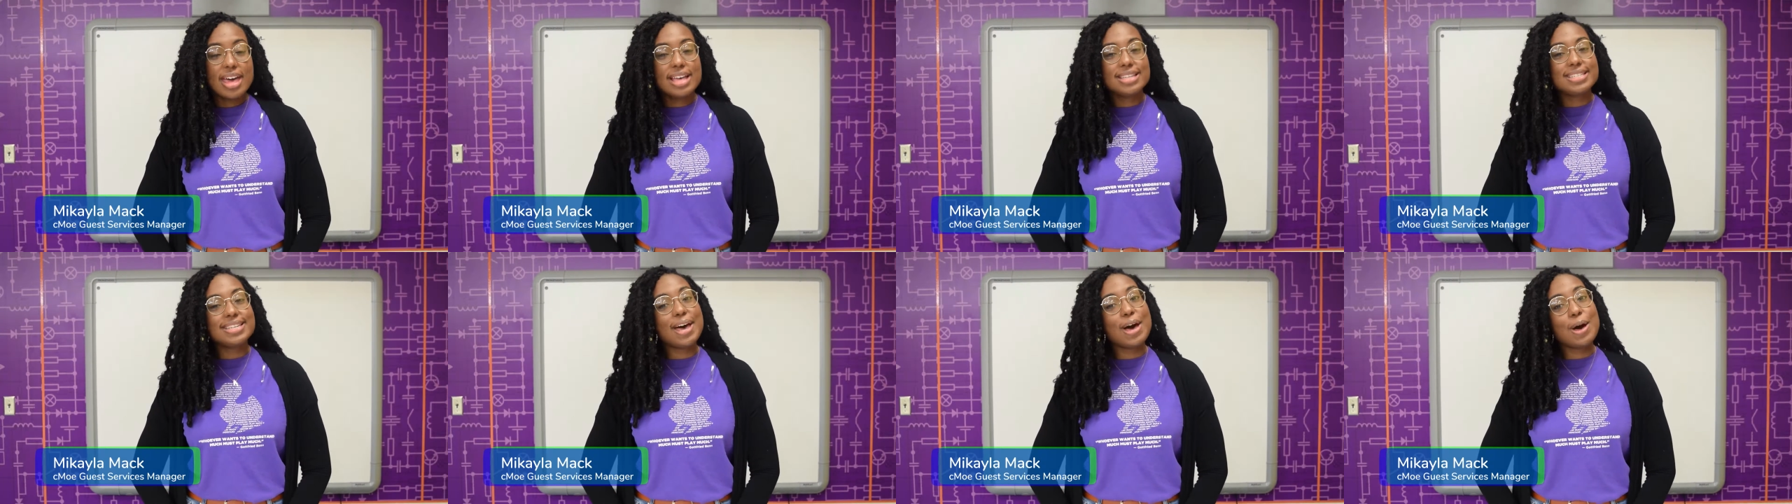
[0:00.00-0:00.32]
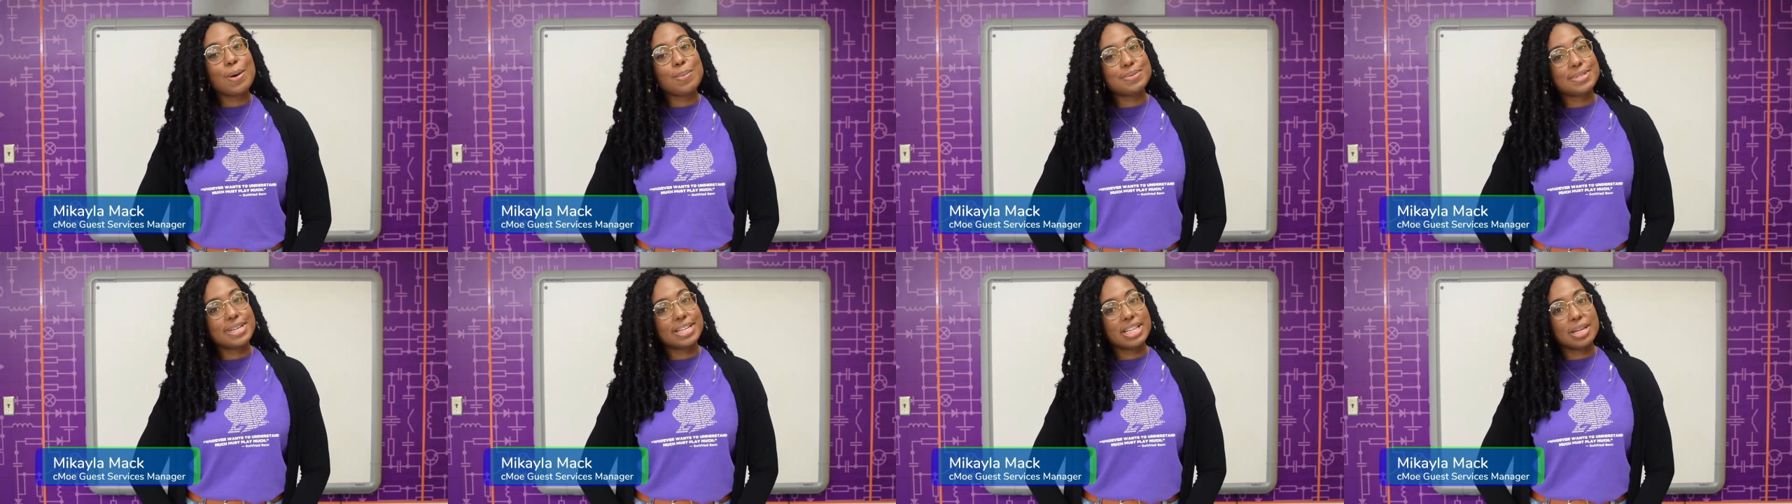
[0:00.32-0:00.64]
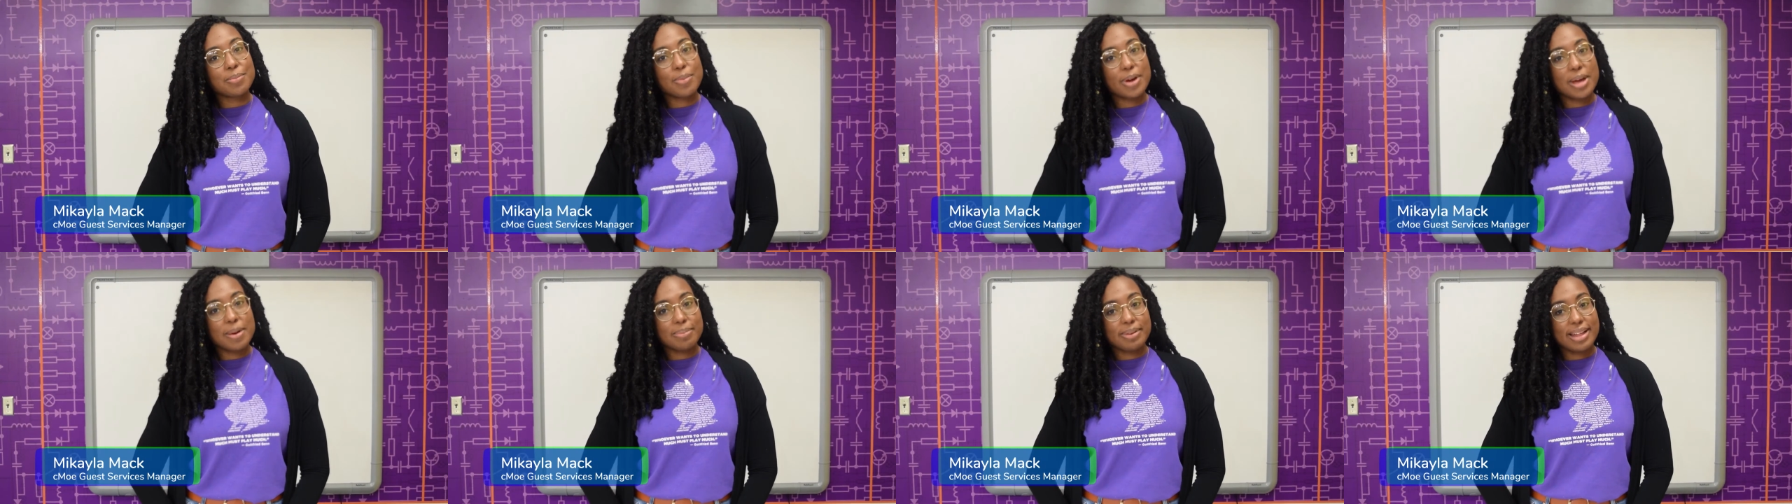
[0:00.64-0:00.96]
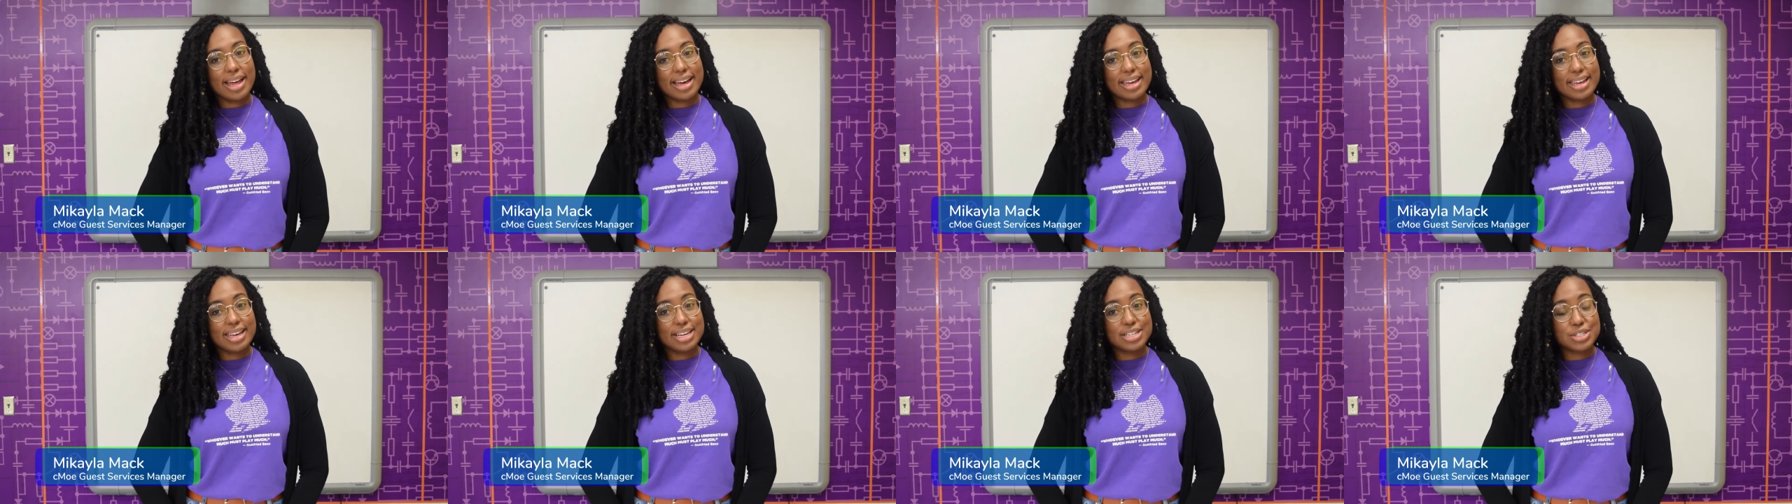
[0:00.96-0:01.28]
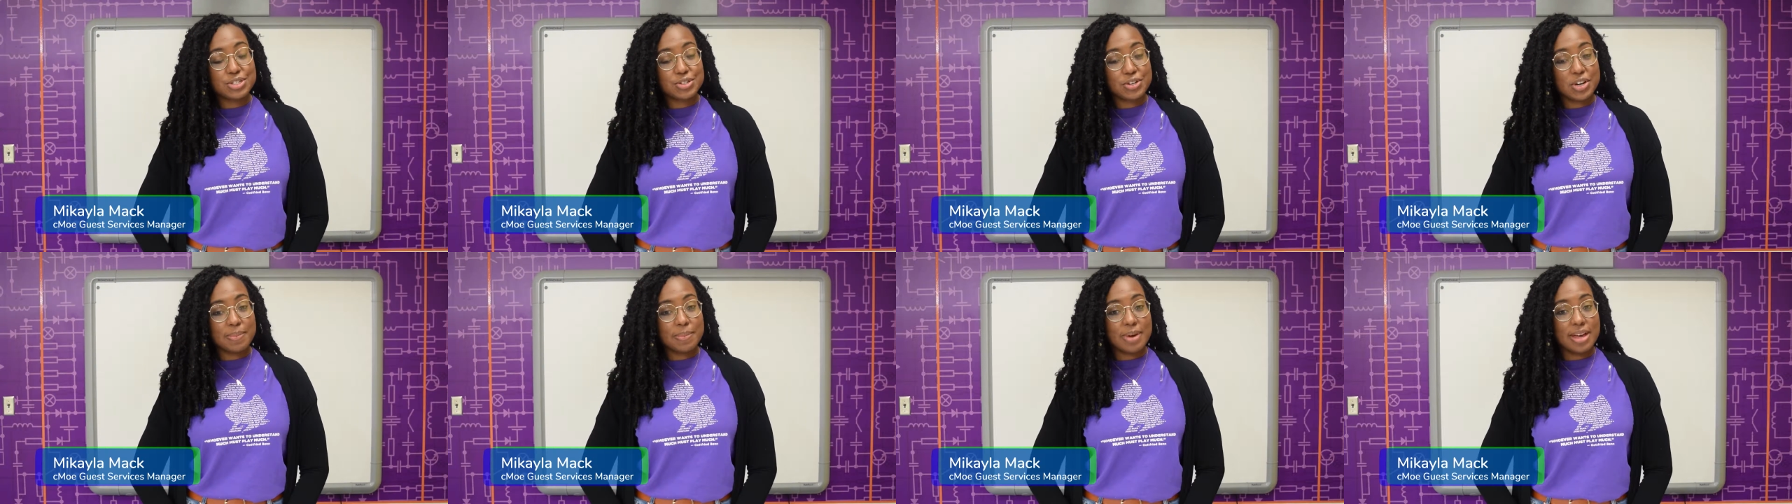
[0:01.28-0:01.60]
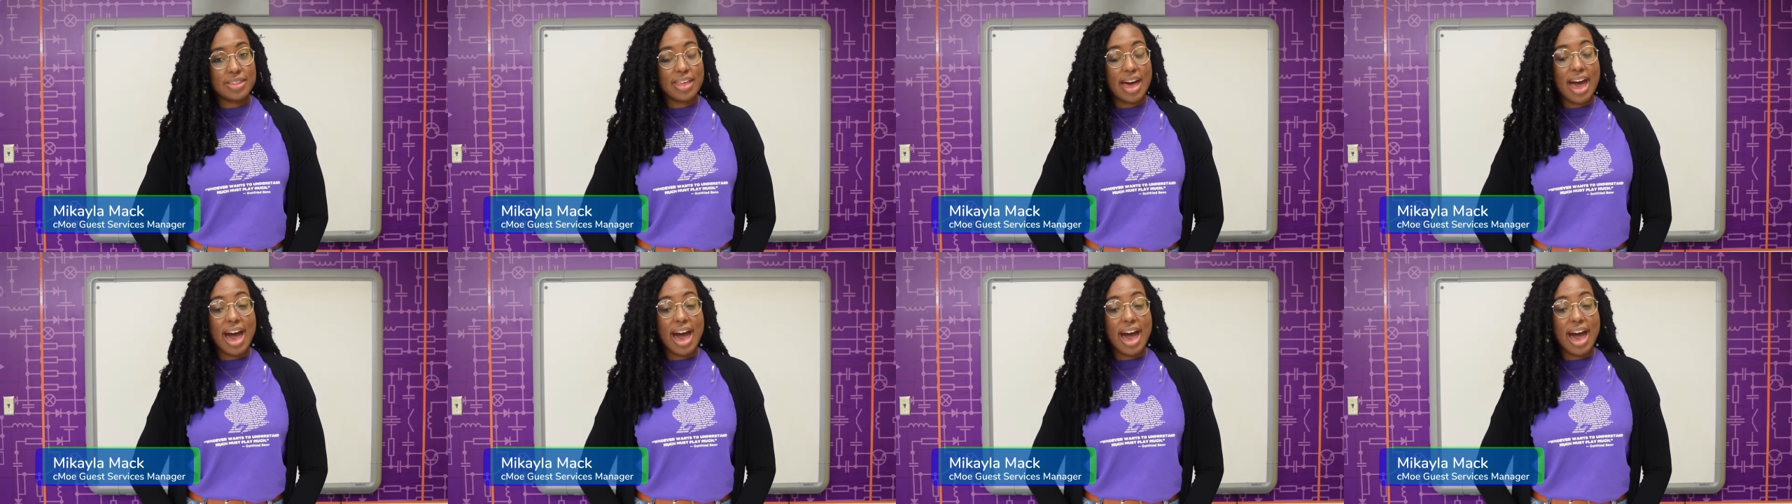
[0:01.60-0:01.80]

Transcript: To help celebrate Black History Month,